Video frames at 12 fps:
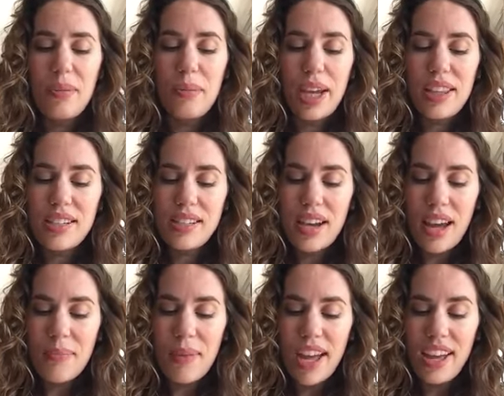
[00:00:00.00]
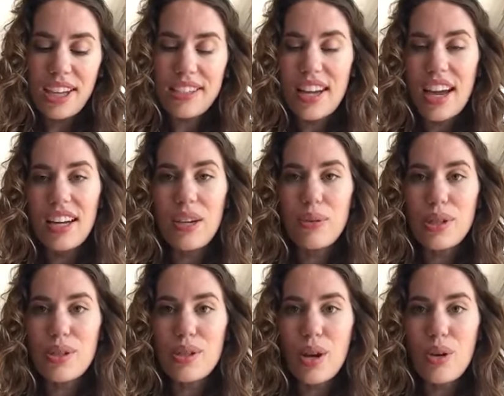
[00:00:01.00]
And by this time, my anxiety
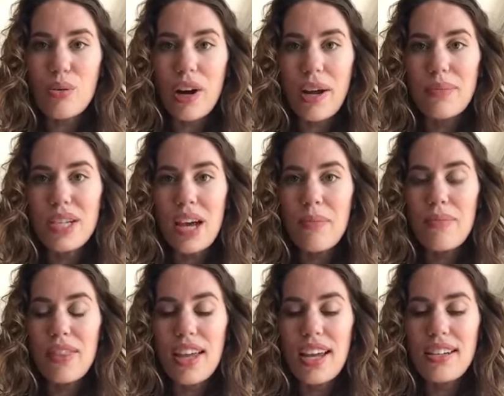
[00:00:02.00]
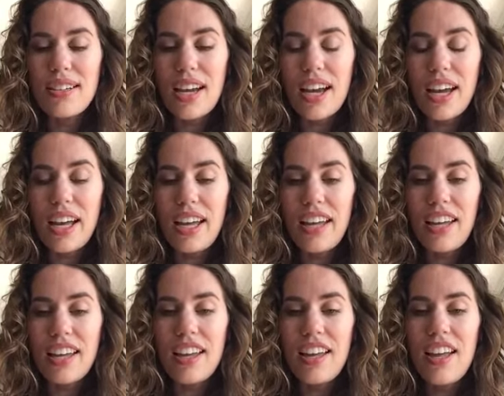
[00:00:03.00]
was so ramped up that
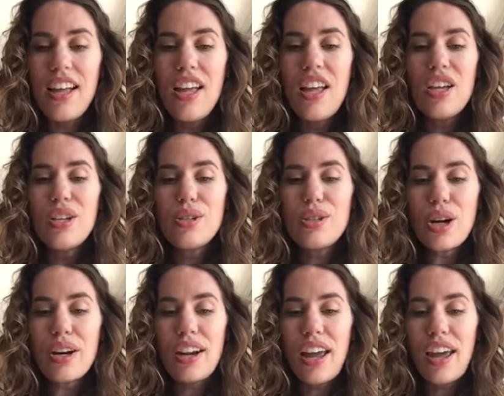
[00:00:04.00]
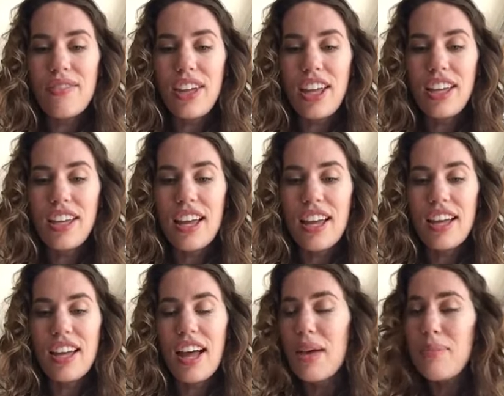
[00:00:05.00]
I started having
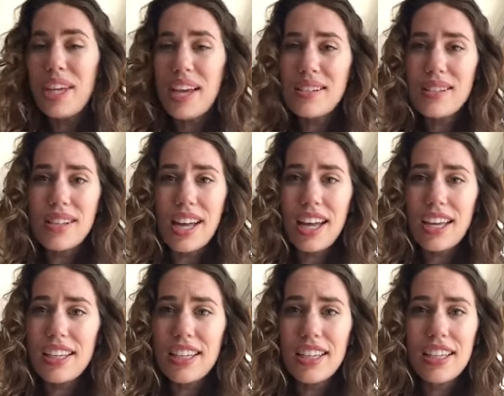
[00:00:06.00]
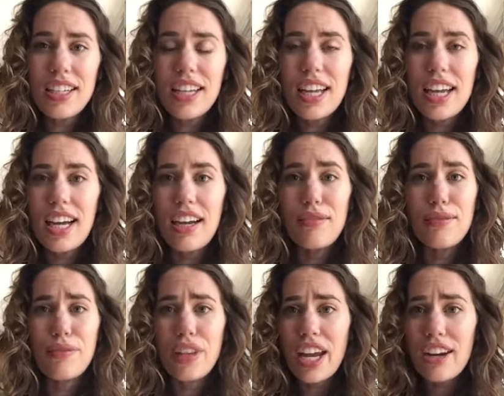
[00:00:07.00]
IBS-like
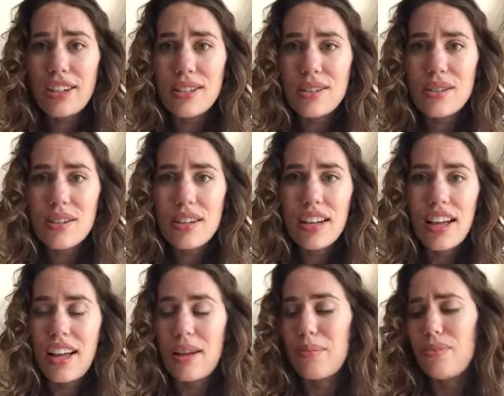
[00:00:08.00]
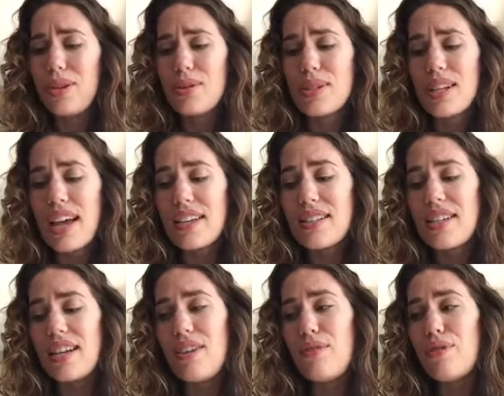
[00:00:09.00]
flares. Those
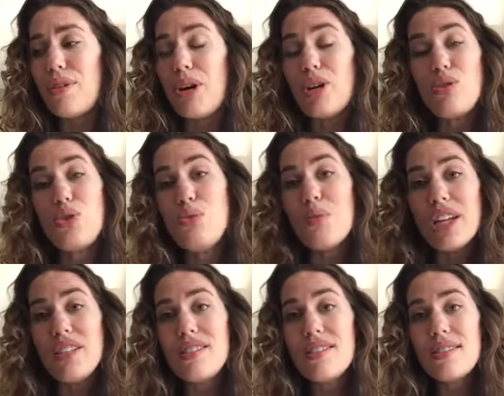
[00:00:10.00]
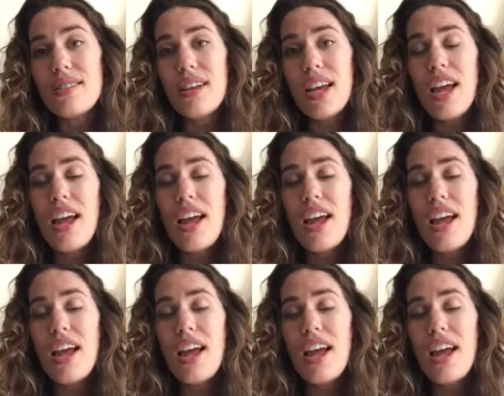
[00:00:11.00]
lasted for about 2 months.